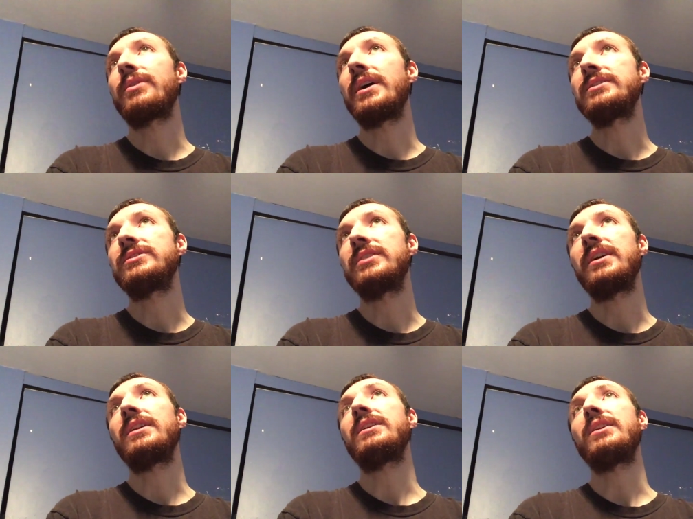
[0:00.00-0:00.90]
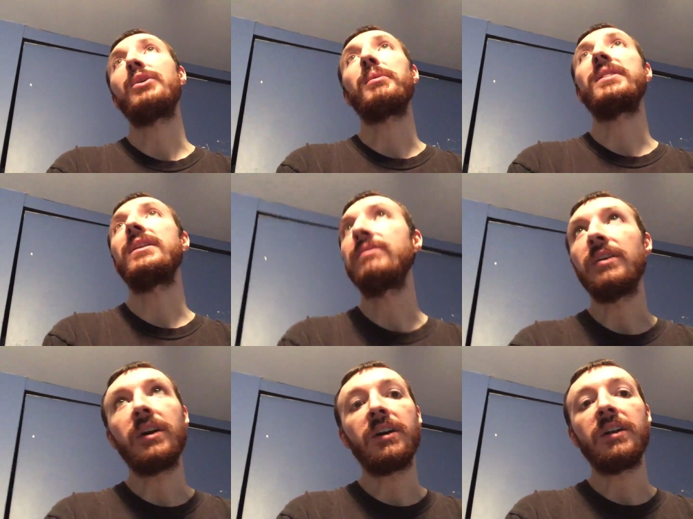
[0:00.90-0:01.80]
question. You know, we live
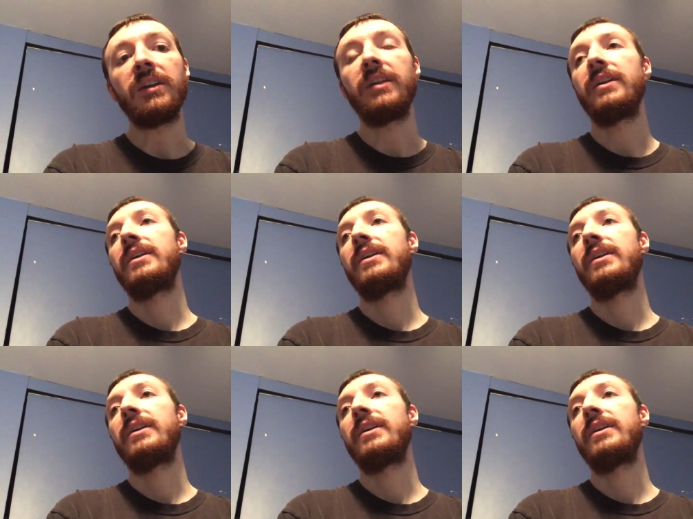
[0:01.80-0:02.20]
on.